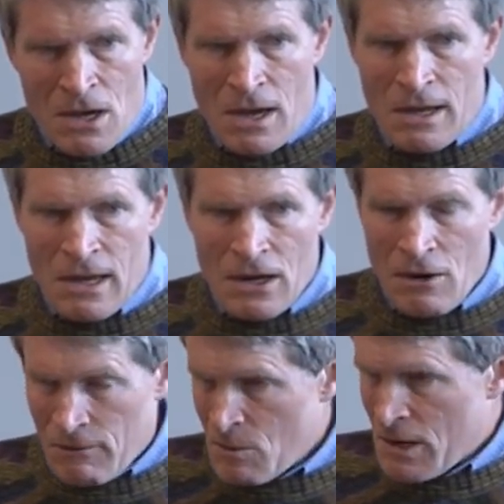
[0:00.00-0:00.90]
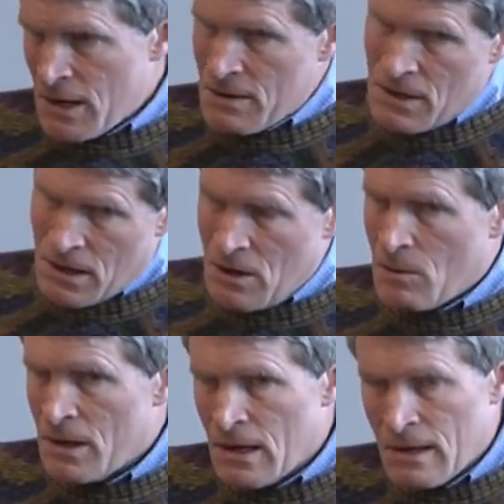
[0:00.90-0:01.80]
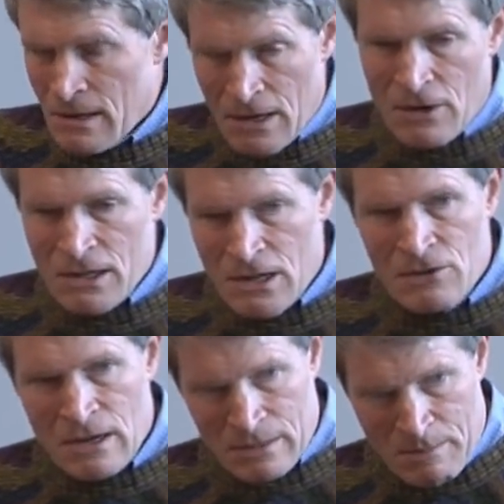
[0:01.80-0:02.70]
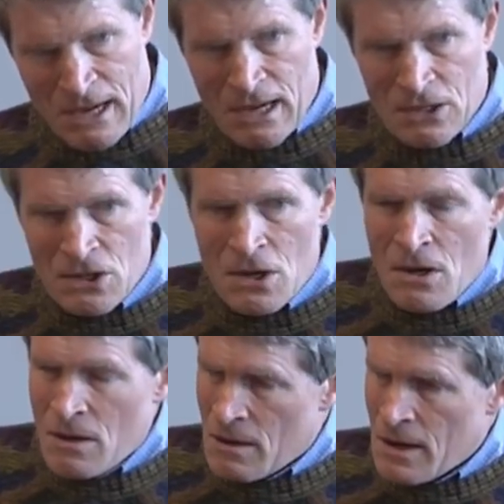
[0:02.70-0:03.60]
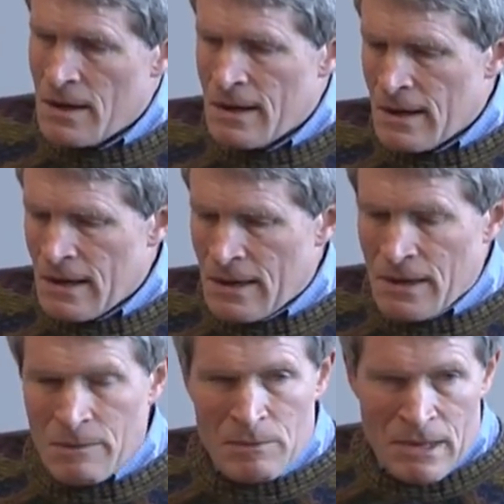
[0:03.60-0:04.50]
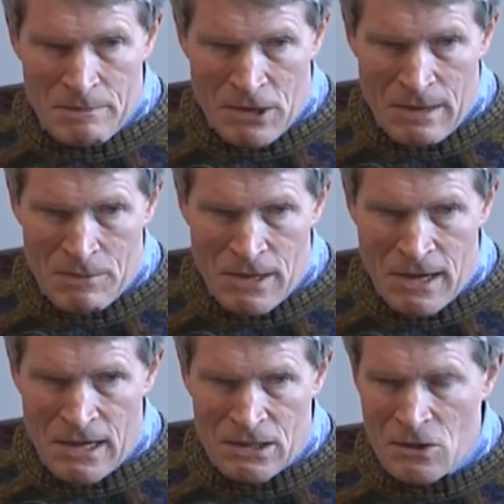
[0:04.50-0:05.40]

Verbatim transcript: and get it over with than go in and irritate Trump's base than, uh, than, than put up with that.